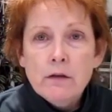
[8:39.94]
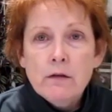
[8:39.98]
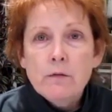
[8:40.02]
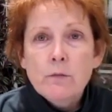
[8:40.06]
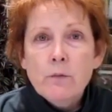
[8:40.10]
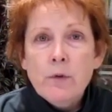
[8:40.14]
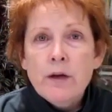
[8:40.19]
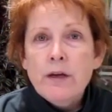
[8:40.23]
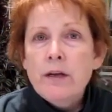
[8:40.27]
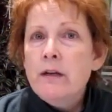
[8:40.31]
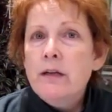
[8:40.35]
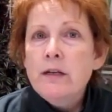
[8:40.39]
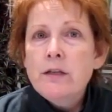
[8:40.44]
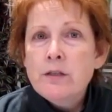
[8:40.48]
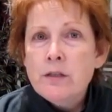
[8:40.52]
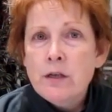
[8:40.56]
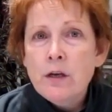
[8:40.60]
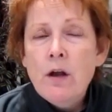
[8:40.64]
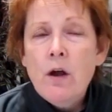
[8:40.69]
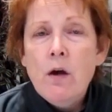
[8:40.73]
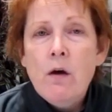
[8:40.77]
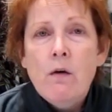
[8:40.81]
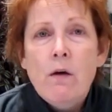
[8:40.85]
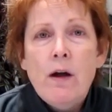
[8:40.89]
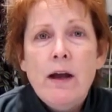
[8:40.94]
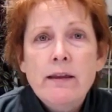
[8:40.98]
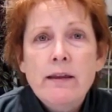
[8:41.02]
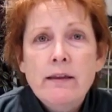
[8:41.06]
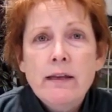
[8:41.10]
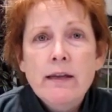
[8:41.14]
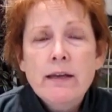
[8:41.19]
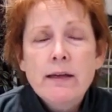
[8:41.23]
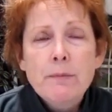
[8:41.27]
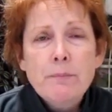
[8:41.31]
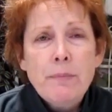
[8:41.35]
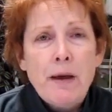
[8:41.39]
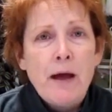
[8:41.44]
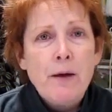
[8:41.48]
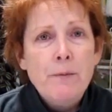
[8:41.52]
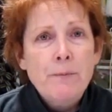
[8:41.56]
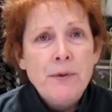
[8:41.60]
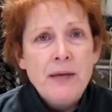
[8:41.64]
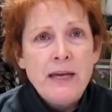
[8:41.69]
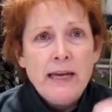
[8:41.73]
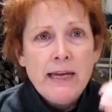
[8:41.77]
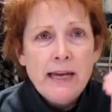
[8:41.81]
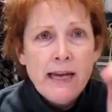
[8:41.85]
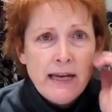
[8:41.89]
what you need to know, I think, about
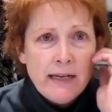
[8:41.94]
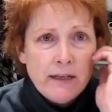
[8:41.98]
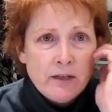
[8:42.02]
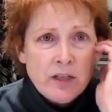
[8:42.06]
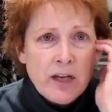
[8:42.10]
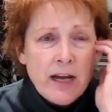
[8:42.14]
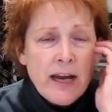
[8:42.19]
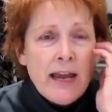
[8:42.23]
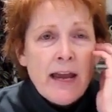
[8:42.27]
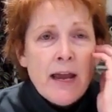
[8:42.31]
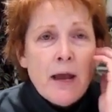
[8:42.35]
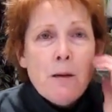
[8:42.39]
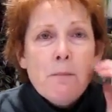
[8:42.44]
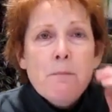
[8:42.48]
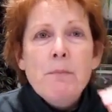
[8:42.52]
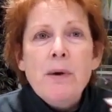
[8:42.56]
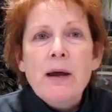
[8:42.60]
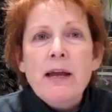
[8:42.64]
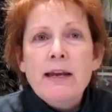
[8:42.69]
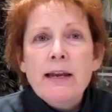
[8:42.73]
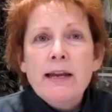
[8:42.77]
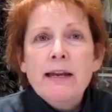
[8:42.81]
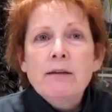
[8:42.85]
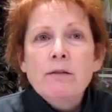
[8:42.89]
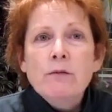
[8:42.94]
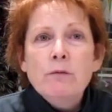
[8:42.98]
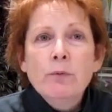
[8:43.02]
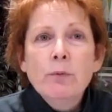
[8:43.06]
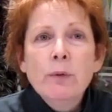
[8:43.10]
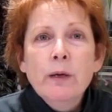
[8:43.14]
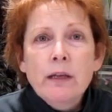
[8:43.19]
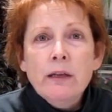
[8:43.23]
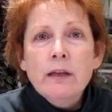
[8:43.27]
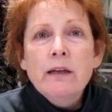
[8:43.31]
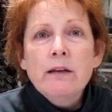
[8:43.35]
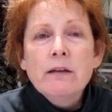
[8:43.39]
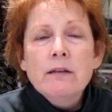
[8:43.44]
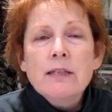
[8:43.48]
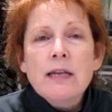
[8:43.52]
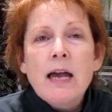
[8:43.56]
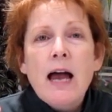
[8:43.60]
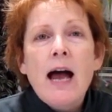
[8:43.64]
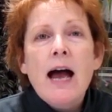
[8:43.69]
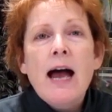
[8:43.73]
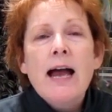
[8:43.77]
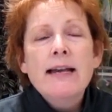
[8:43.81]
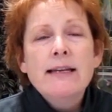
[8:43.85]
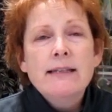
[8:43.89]
pH. But it really
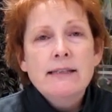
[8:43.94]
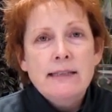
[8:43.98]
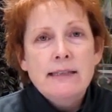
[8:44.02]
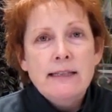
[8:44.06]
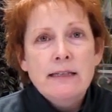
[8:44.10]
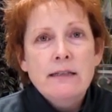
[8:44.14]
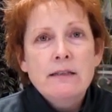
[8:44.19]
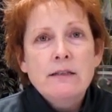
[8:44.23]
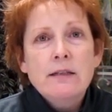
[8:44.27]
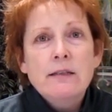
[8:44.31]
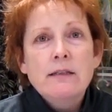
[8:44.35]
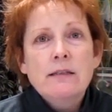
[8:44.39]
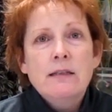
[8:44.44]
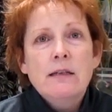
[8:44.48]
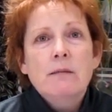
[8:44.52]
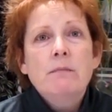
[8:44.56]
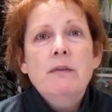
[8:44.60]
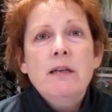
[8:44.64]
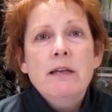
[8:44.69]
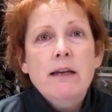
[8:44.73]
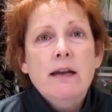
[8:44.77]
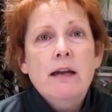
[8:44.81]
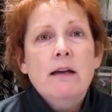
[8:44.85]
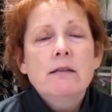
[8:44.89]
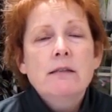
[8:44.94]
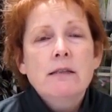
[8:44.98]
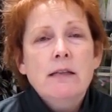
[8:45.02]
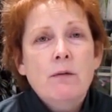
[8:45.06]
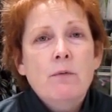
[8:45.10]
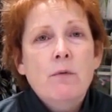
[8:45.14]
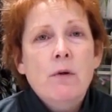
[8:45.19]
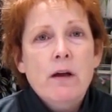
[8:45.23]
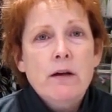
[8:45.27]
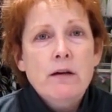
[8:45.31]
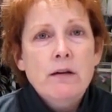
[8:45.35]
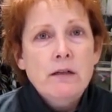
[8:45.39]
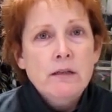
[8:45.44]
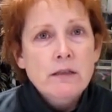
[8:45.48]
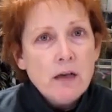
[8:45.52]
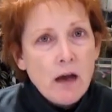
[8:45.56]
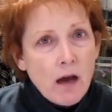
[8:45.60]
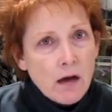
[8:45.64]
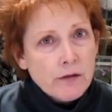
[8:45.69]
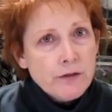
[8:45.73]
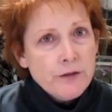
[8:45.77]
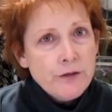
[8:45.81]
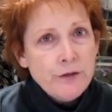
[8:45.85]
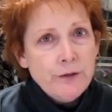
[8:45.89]
ties into something else I wanted to
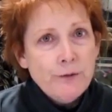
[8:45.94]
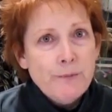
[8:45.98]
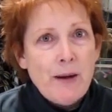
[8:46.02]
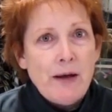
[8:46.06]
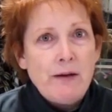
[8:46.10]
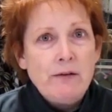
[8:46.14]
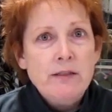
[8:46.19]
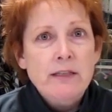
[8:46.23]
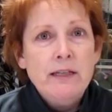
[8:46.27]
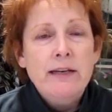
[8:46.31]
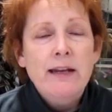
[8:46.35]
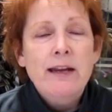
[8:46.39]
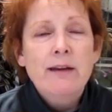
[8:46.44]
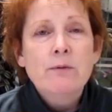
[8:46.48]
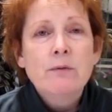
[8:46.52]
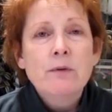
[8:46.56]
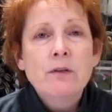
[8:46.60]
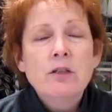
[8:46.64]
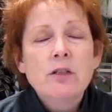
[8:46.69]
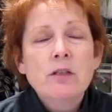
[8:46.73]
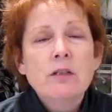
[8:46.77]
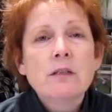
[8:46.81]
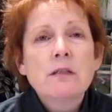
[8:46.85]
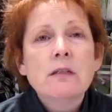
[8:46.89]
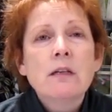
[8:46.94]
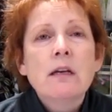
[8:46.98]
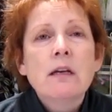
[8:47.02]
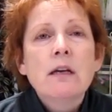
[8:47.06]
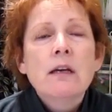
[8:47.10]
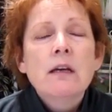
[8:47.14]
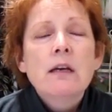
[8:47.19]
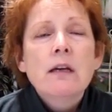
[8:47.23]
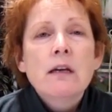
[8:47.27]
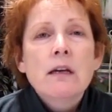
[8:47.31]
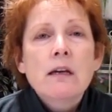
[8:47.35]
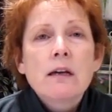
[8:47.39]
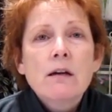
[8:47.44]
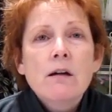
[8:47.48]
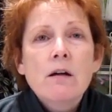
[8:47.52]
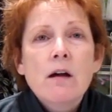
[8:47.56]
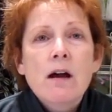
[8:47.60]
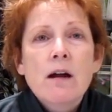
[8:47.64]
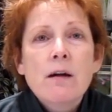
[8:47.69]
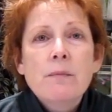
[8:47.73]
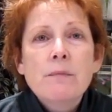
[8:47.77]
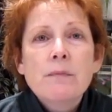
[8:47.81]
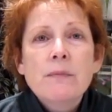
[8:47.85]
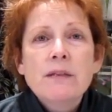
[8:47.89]
talk to you about today, which is
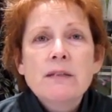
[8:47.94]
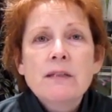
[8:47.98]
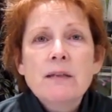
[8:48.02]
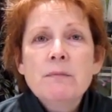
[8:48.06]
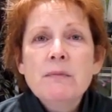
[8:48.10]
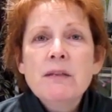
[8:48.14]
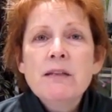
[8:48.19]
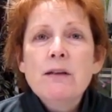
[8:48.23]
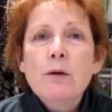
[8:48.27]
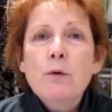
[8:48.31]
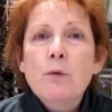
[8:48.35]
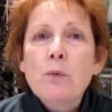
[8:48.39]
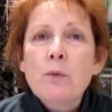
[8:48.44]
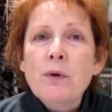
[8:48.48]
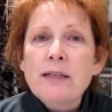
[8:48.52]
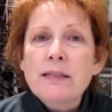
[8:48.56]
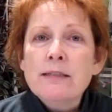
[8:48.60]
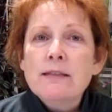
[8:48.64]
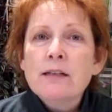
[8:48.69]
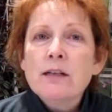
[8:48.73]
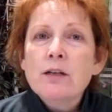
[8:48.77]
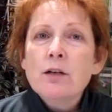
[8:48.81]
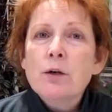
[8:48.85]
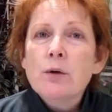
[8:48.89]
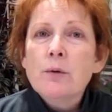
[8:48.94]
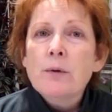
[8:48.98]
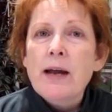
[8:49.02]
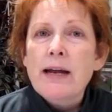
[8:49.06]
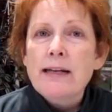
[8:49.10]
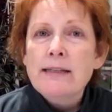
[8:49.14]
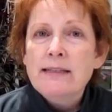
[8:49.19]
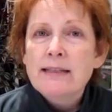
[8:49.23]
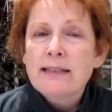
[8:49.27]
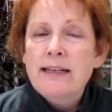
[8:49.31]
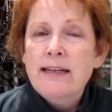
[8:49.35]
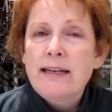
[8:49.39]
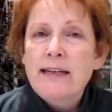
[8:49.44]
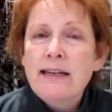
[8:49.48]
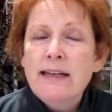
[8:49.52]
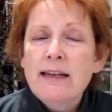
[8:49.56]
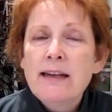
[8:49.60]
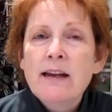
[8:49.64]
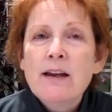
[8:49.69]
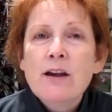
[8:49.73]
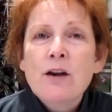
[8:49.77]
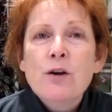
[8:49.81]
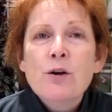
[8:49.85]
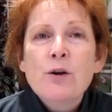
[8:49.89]
um, something that Winston
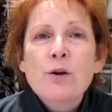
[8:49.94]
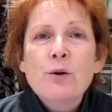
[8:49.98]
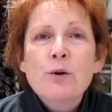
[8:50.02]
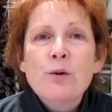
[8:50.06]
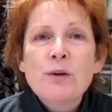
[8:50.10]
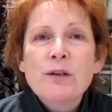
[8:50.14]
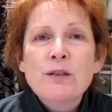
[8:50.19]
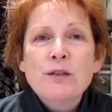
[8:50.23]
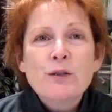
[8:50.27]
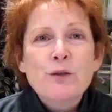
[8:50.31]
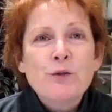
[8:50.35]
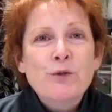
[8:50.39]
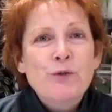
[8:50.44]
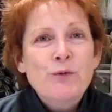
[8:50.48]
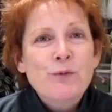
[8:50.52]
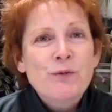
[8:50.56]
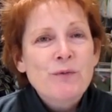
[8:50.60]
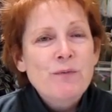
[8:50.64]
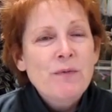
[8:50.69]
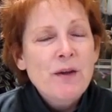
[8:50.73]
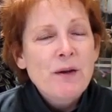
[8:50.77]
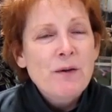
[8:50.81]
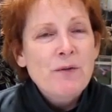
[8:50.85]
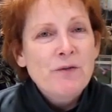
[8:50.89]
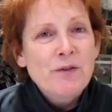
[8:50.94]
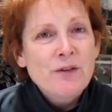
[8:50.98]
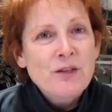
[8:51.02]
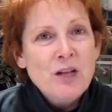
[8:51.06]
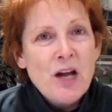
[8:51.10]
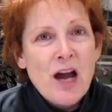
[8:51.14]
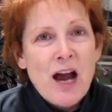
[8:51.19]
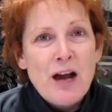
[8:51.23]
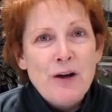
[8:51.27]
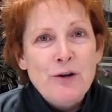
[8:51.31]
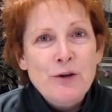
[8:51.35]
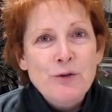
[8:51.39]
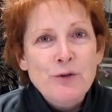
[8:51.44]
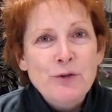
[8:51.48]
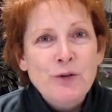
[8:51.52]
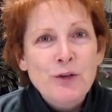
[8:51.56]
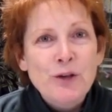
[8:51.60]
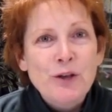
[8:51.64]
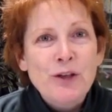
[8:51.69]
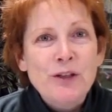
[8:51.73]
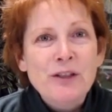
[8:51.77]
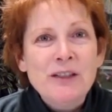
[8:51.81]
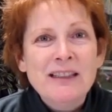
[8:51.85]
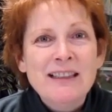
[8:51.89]
Goretsky, who is the, the
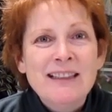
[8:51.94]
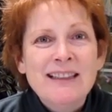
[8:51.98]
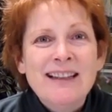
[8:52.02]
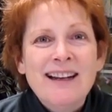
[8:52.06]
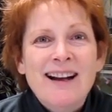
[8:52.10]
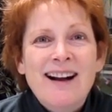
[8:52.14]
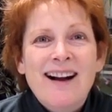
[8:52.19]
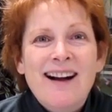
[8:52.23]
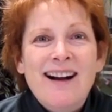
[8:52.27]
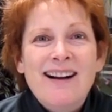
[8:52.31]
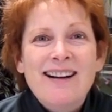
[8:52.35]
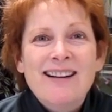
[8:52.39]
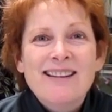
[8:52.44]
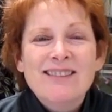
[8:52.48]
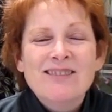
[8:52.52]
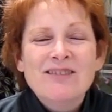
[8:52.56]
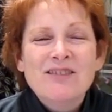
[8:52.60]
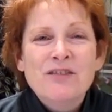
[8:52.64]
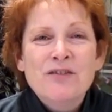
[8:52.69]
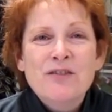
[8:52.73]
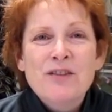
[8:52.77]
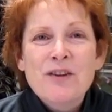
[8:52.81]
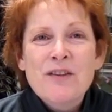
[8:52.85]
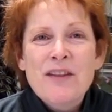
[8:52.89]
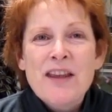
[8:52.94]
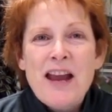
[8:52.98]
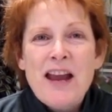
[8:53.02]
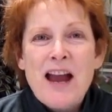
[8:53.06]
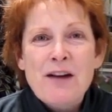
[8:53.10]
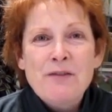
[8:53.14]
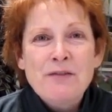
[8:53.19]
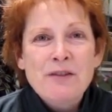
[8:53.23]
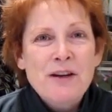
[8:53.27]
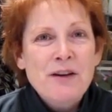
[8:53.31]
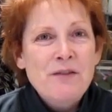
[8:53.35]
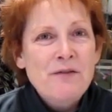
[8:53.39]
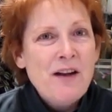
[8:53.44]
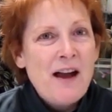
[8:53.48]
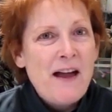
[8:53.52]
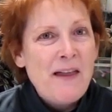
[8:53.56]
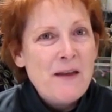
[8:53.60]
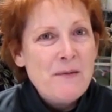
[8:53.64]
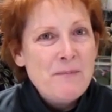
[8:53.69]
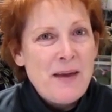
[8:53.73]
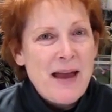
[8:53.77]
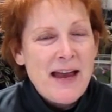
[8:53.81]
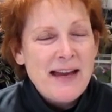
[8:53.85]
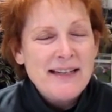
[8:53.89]
photographer uh, for the African
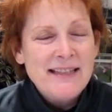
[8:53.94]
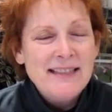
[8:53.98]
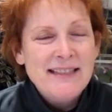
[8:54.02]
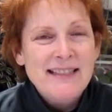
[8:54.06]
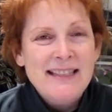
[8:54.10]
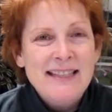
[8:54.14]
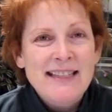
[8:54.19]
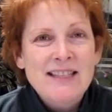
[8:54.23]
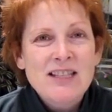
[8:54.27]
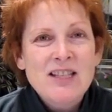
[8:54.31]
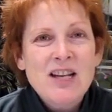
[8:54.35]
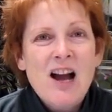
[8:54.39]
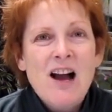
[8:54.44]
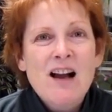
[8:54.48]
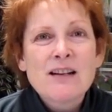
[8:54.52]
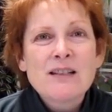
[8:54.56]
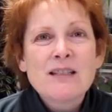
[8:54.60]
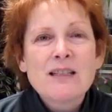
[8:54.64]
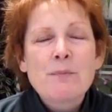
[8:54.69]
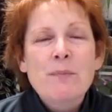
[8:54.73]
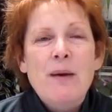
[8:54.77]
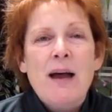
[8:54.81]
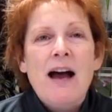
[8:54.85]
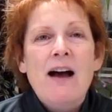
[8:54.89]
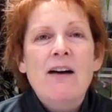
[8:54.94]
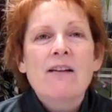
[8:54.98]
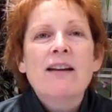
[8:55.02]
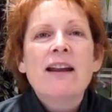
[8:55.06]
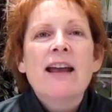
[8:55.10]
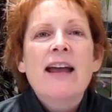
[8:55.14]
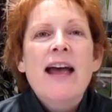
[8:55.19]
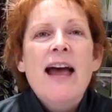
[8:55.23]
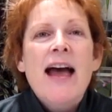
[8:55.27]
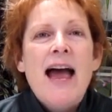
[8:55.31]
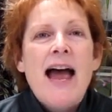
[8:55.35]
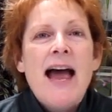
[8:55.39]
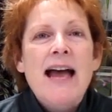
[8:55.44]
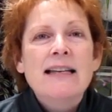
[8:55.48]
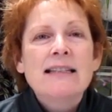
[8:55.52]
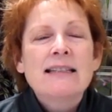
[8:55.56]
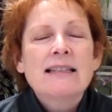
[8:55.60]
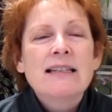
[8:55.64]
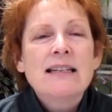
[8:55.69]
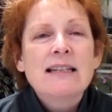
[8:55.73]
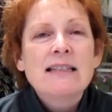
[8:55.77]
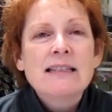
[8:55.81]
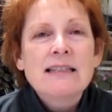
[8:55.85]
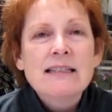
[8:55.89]
Violet magazine, talks about as
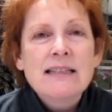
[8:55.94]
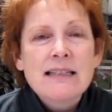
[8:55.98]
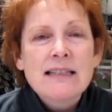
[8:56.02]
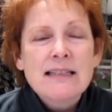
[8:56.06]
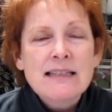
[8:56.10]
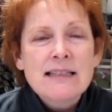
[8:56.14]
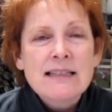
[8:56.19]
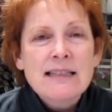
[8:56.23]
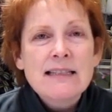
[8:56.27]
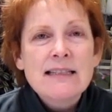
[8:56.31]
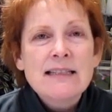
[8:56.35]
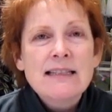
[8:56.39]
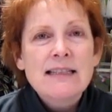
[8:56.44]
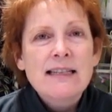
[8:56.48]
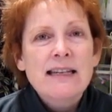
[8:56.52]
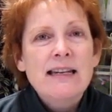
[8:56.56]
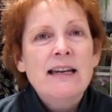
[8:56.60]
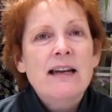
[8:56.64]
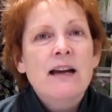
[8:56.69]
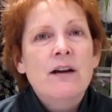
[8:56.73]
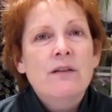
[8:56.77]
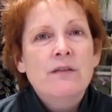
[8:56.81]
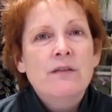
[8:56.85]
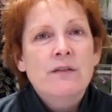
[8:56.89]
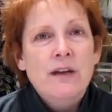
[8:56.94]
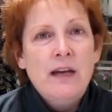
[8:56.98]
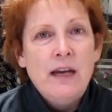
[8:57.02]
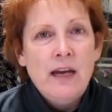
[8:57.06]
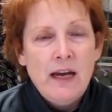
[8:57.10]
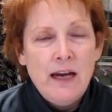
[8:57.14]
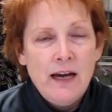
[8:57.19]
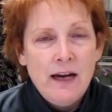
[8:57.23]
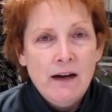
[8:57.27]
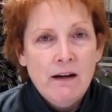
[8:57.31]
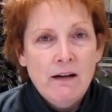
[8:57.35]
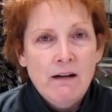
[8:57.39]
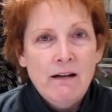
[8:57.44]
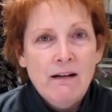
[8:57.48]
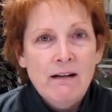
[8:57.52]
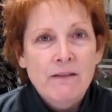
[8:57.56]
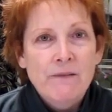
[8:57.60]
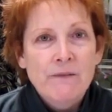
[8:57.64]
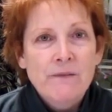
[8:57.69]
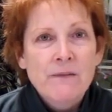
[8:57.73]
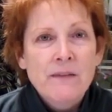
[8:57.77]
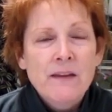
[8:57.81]
consistency of care.